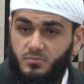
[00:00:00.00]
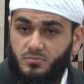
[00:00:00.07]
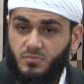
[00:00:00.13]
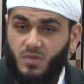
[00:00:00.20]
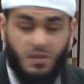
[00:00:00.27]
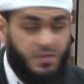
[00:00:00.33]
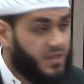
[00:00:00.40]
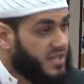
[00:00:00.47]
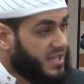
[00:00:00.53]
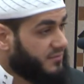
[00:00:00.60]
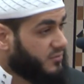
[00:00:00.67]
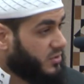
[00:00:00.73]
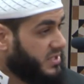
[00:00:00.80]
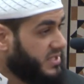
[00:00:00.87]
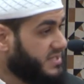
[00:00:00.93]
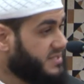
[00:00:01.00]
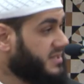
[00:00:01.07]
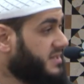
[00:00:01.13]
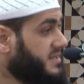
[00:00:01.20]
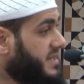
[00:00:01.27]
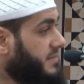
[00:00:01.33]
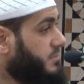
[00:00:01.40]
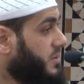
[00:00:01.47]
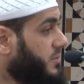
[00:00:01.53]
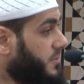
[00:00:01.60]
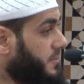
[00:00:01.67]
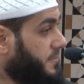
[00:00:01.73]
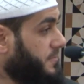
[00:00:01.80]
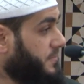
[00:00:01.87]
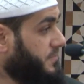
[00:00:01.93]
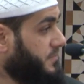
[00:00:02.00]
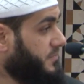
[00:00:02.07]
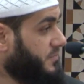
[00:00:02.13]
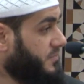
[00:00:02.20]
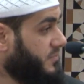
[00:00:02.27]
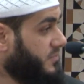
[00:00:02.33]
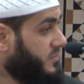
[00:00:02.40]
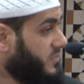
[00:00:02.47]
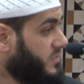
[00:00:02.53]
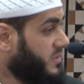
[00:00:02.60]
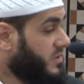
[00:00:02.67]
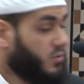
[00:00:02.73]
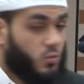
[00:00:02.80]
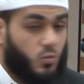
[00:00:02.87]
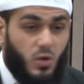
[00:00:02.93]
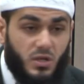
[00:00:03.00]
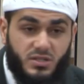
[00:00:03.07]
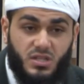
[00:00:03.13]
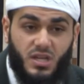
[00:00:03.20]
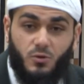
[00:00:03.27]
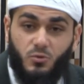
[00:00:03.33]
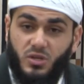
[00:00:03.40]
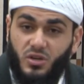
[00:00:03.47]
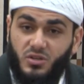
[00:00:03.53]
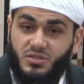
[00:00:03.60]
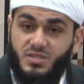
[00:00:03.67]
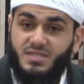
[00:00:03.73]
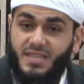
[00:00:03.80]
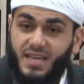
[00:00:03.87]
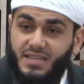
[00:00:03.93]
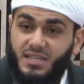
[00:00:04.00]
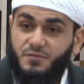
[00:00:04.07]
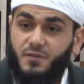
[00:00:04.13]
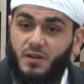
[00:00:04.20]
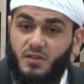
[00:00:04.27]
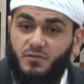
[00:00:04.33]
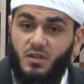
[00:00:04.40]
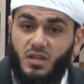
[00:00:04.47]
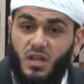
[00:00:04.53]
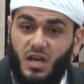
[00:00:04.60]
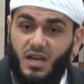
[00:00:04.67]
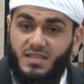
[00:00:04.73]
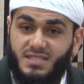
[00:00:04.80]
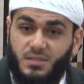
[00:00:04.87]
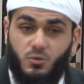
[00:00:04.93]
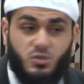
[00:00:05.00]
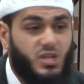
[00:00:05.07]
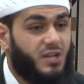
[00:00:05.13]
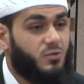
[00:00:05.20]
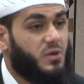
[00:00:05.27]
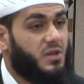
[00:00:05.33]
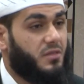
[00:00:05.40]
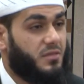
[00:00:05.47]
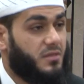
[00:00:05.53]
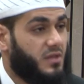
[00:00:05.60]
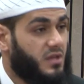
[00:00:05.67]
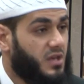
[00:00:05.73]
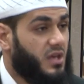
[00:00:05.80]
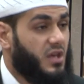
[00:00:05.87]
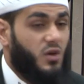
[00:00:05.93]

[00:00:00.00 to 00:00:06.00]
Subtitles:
I think everyone here is in the same boat. What are we going to stand in front of Allah Azza wa Jal with?